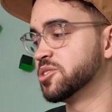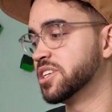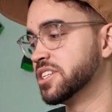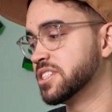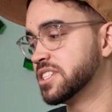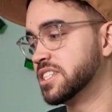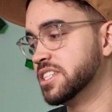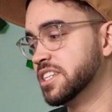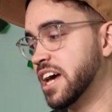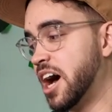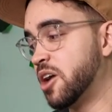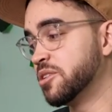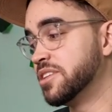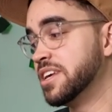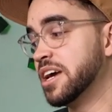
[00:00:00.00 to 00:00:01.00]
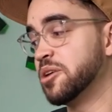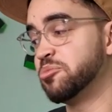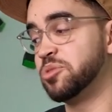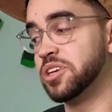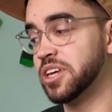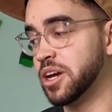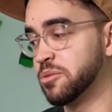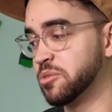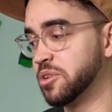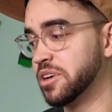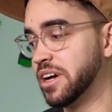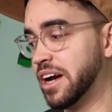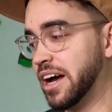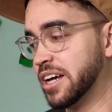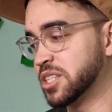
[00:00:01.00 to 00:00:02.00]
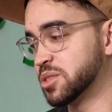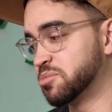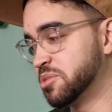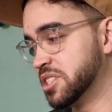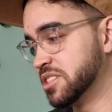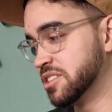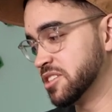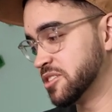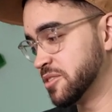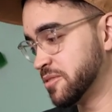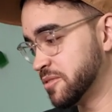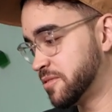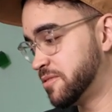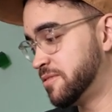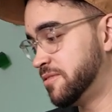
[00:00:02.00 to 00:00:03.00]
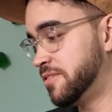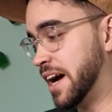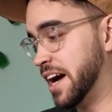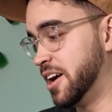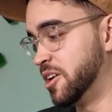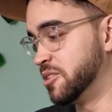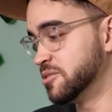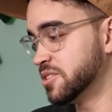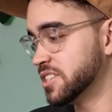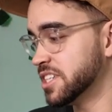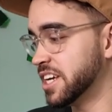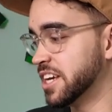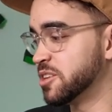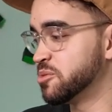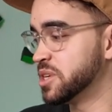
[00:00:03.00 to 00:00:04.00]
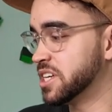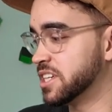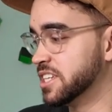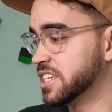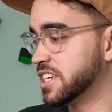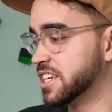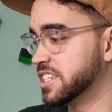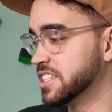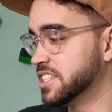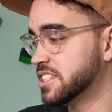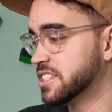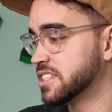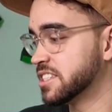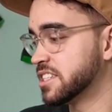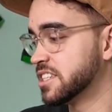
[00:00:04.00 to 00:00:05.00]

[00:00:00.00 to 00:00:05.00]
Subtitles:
you can see now, the IP camera has been found and we click on it.